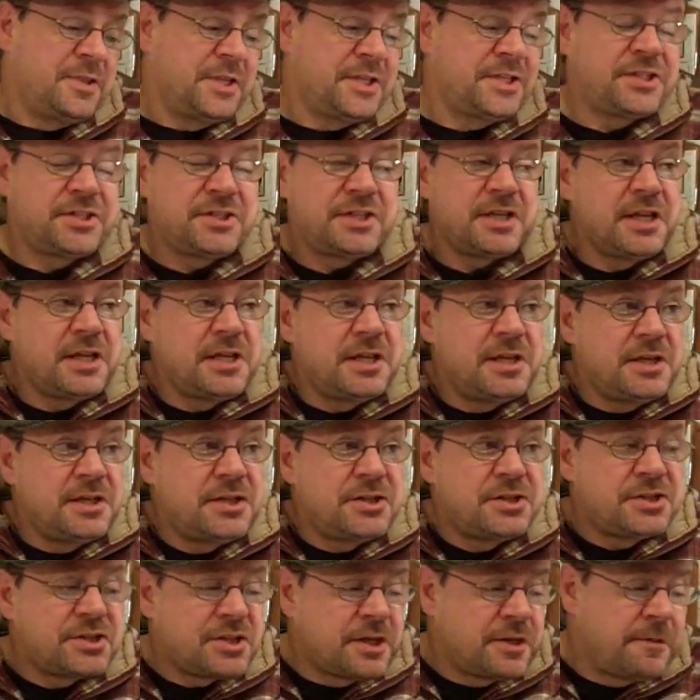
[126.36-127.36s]
This
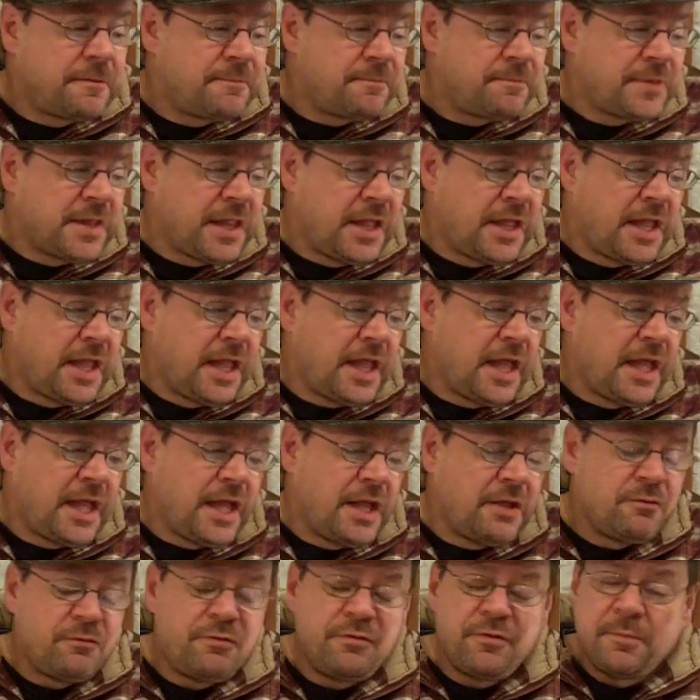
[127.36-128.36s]
is
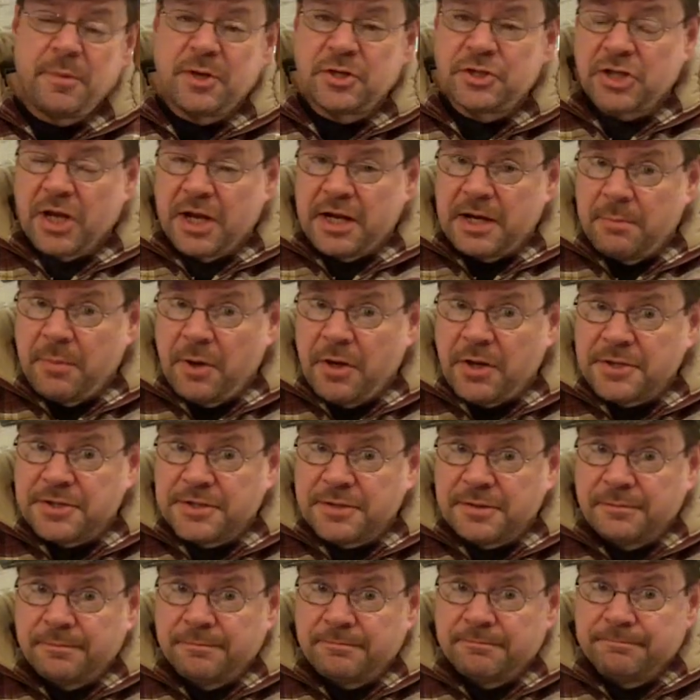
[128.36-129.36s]
from a sherry
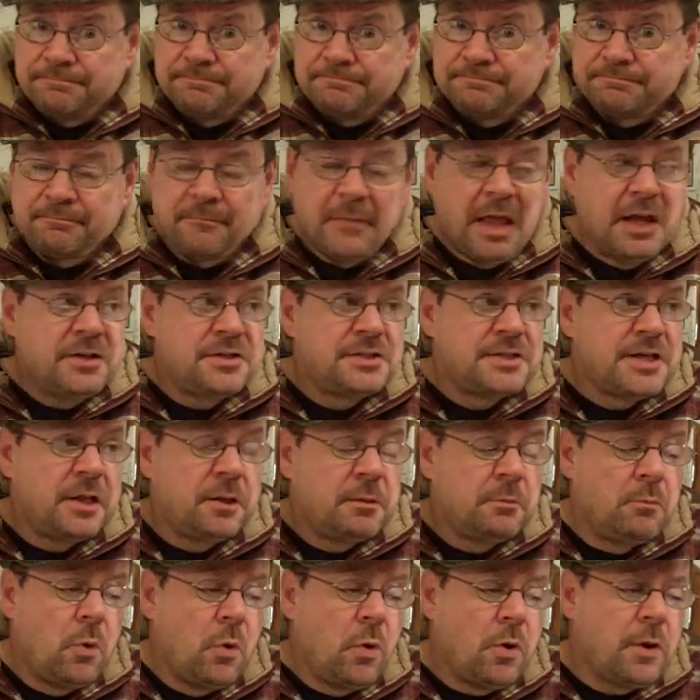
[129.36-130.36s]
butt,
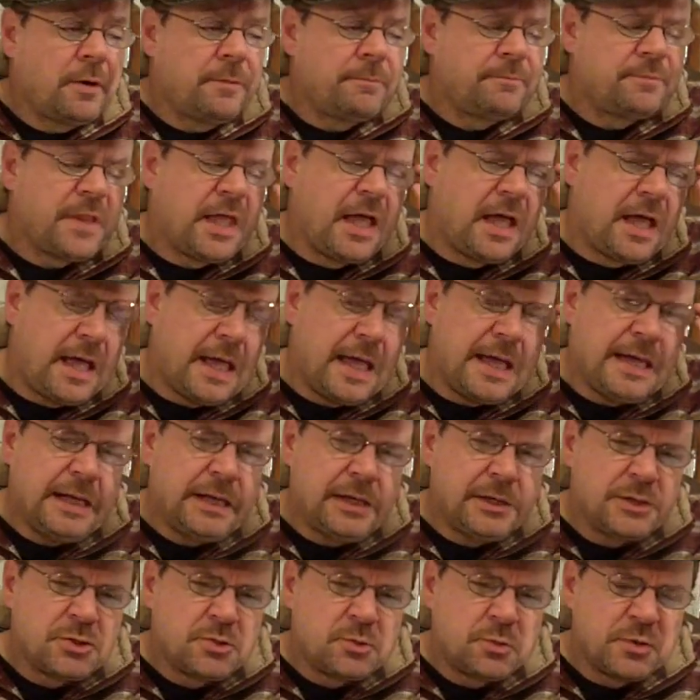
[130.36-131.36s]
Dalmore, a
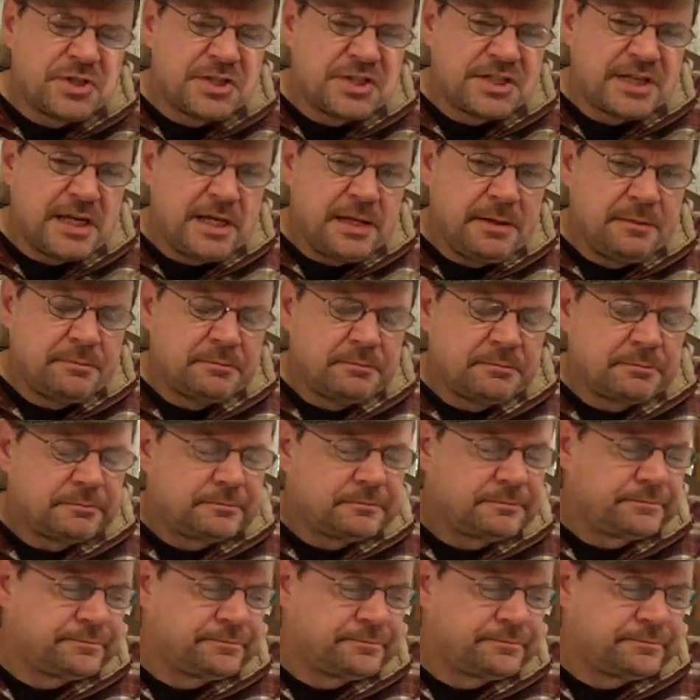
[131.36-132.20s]
Highland whisky,